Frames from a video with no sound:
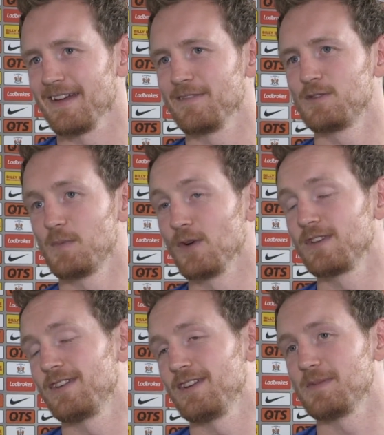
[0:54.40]
Yeah, I spoke
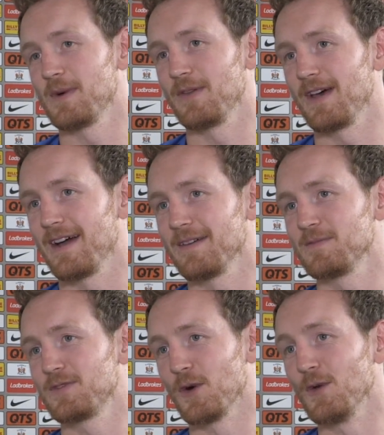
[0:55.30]
to Chris about that.
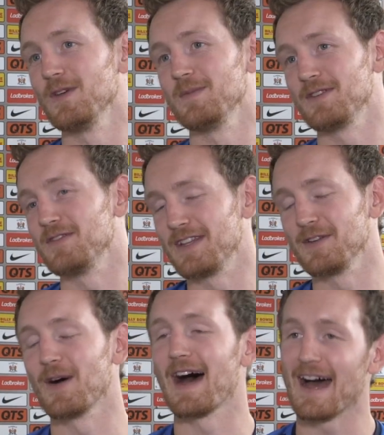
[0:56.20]
I told him to
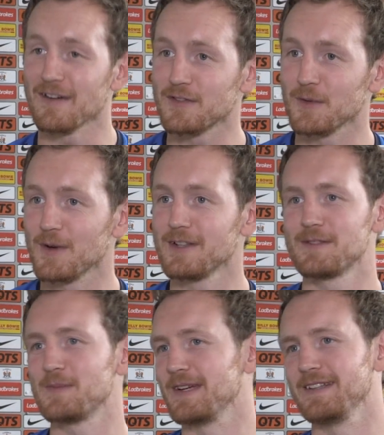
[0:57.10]
video
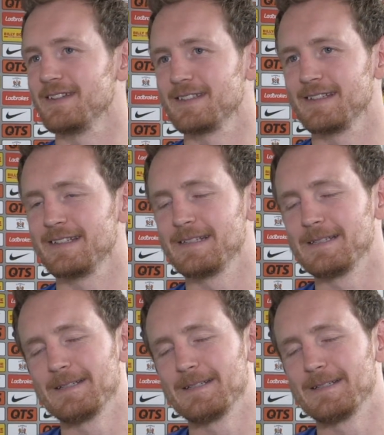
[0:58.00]
afterwards, but he doesn't.